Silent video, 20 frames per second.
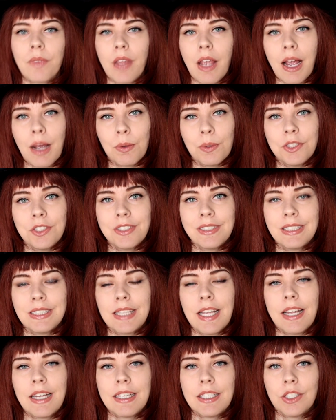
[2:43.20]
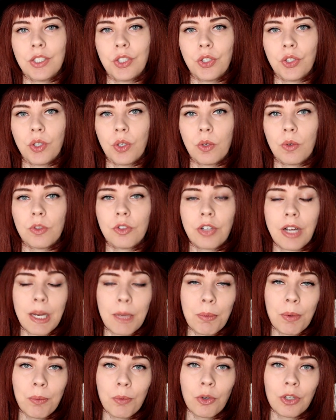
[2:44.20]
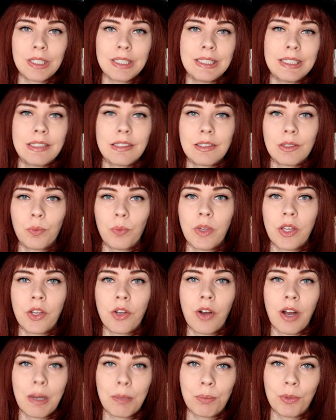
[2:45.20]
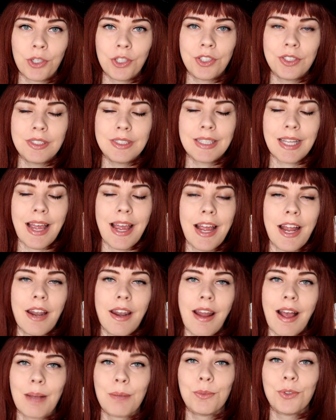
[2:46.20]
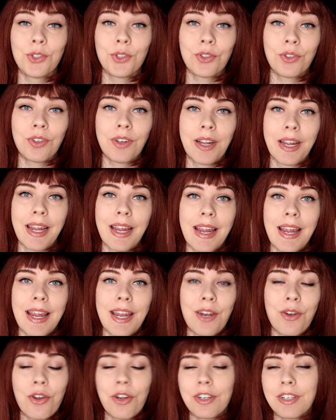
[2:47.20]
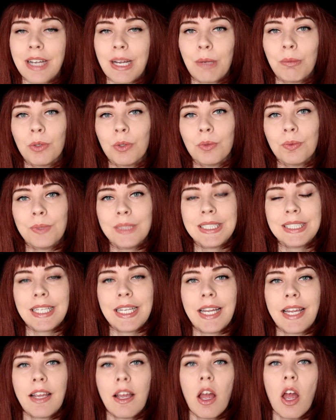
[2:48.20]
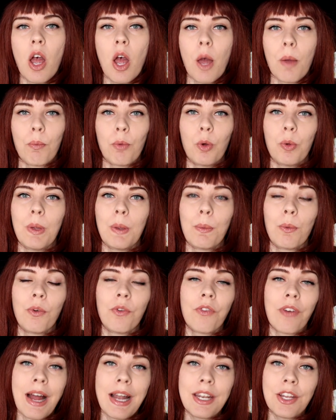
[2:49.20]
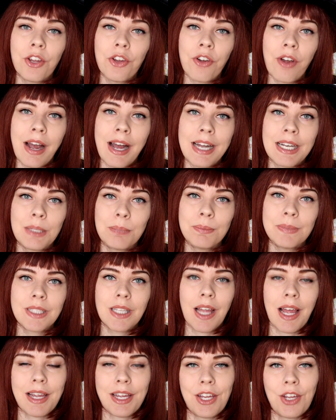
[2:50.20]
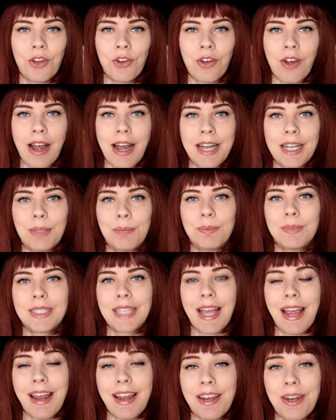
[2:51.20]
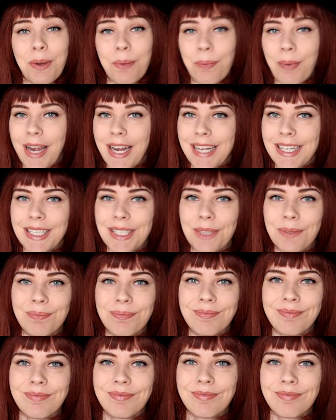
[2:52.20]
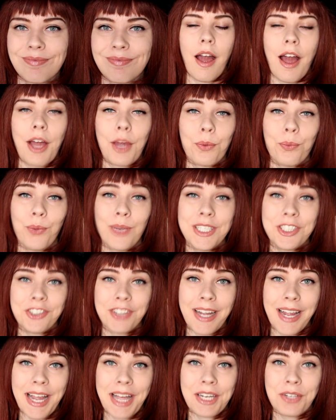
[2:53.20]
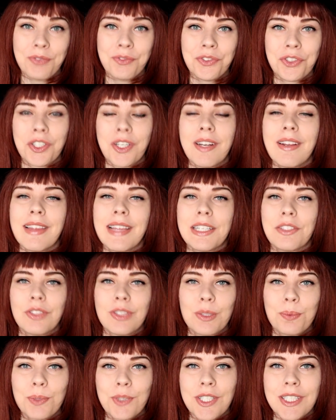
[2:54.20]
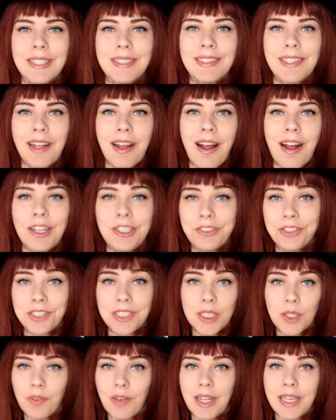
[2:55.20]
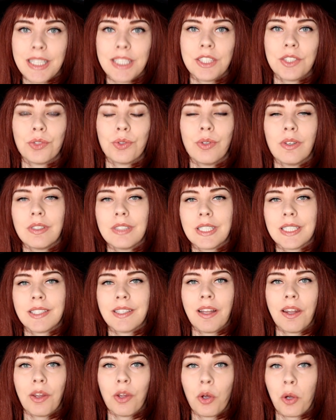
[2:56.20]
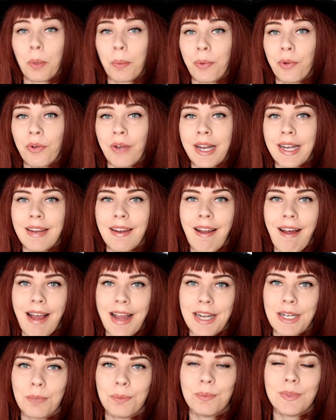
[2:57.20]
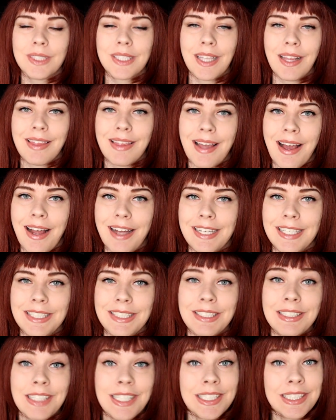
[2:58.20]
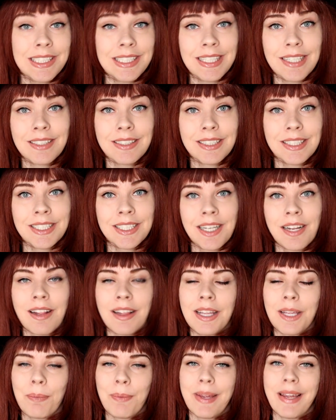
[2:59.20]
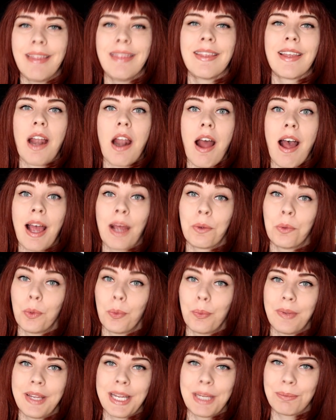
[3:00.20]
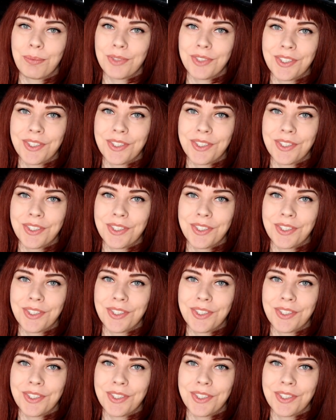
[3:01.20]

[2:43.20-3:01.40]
I would just say to try to be more consistent with your uploads, and I'm sure in no time you'll be seeing more people finding your items, liking your items, and buying them. I wish I had have known that just because hundreds of other stores are selling copyrighted items, that it doesn't necessarily mean that I will be able